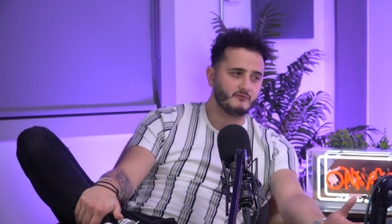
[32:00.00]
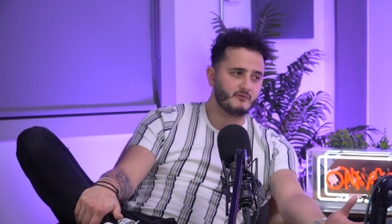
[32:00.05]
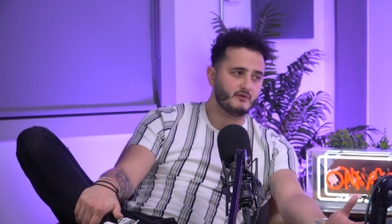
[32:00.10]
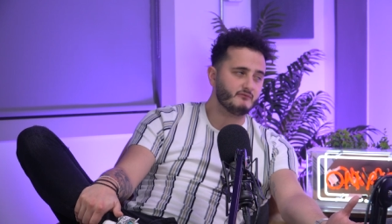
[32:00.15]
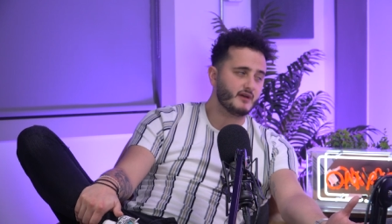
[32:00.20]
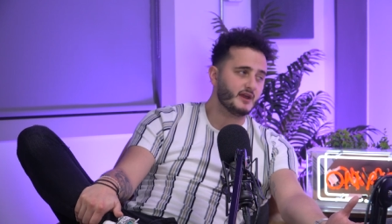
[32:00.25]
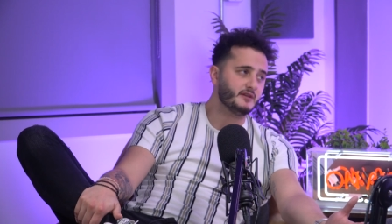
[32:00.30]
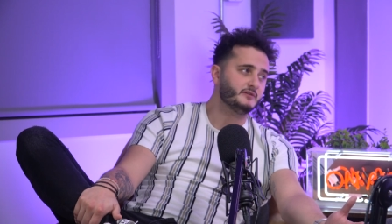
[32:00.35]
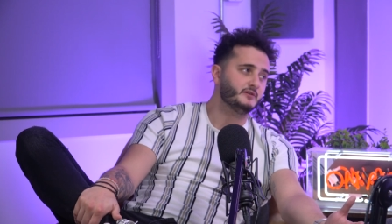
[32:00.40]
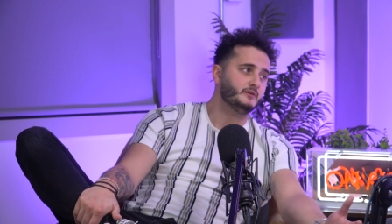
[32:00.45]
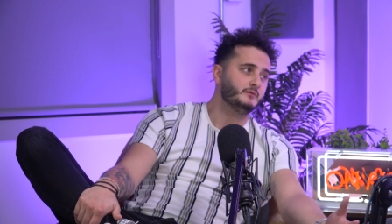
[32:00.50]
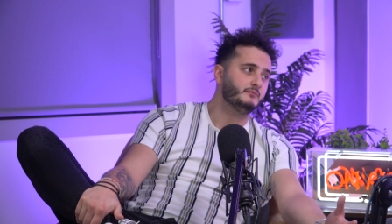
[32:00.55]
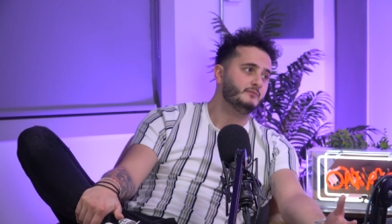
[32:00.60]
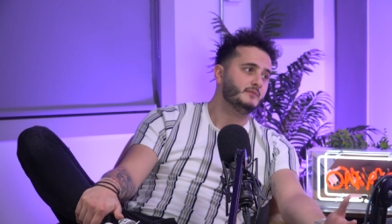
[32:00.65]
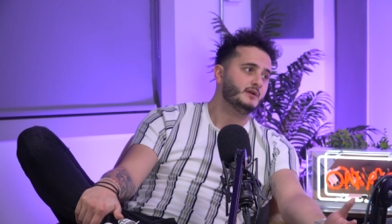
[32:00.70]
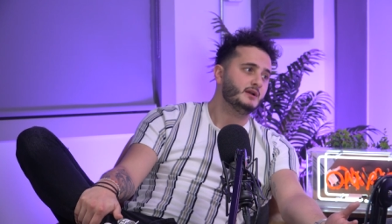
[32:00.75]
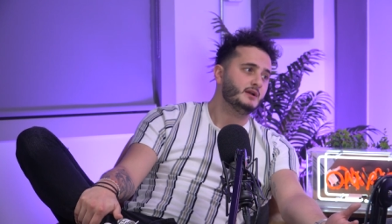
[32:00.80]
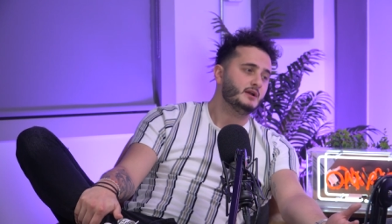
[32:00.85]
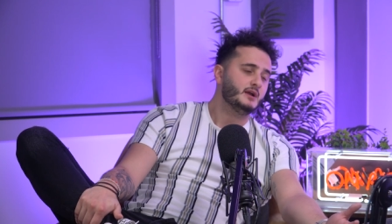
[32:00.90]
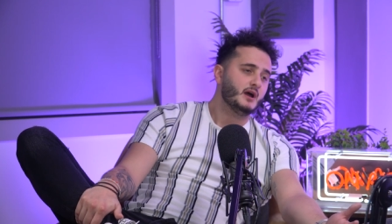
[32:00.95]
firing random.
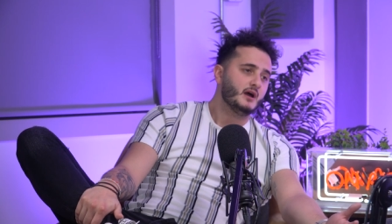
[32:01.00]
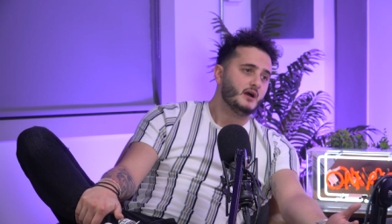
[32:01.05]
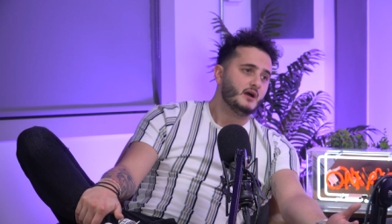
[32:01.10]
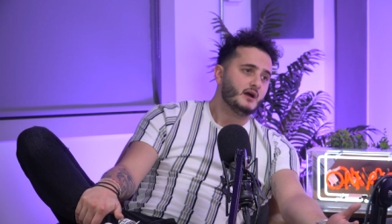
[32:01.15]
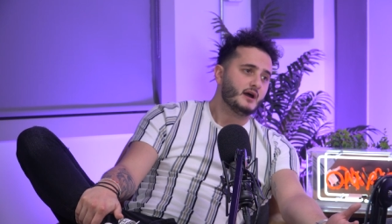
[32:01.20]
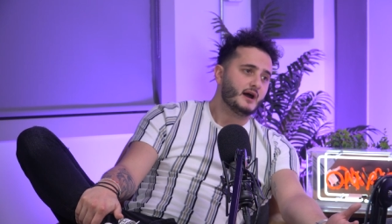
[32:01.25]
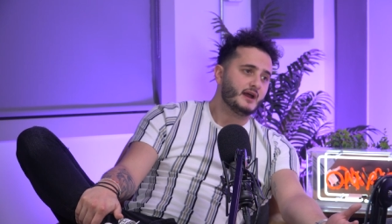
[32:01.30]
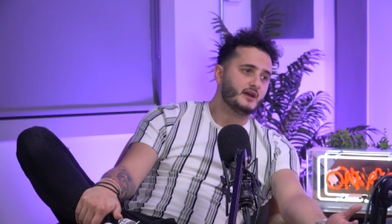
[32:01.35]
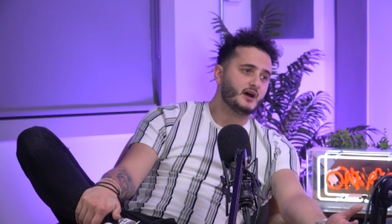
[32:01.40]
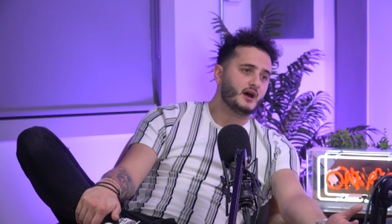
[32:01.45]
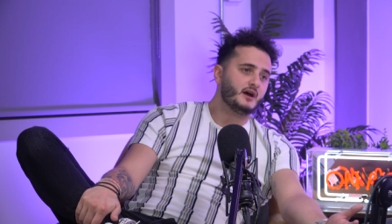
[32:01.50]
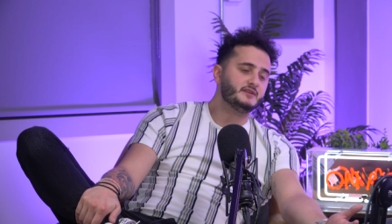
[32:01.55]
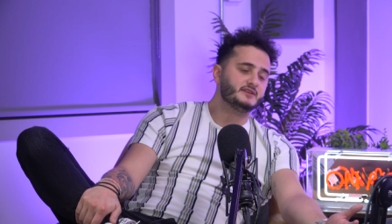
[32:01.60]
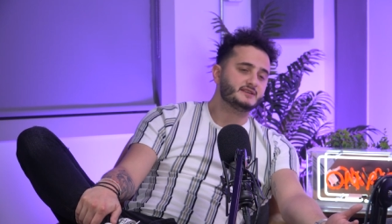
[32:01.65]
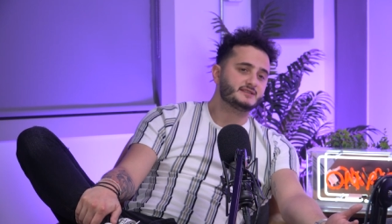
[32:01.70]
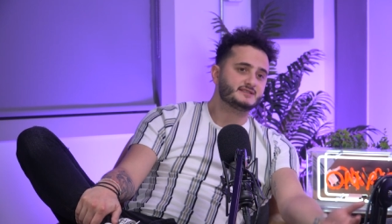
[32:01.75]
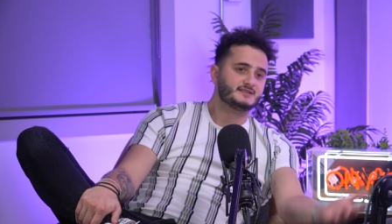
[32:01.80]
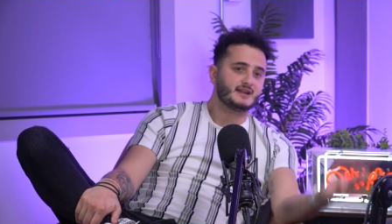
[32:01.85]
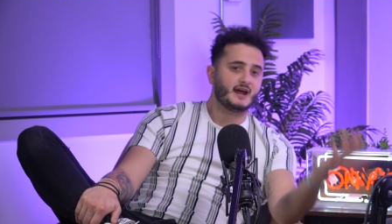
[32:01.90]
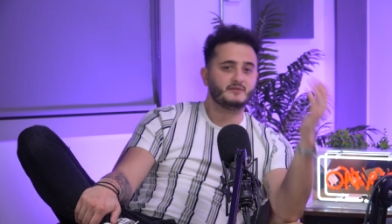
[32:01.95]
And I
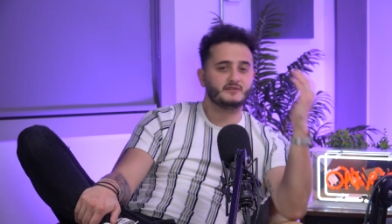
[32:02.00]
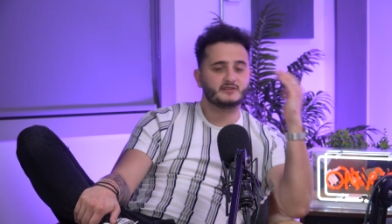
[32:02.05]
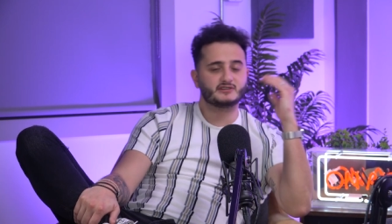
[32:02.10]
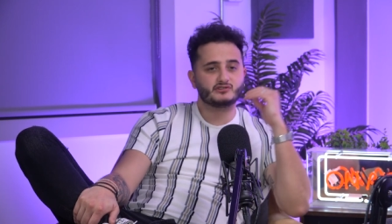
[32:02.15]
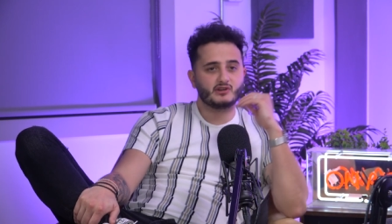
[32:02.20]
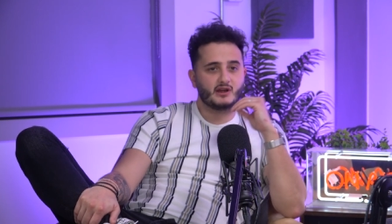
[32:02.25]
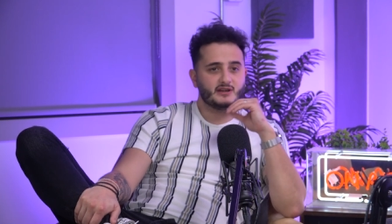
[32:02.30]
understand the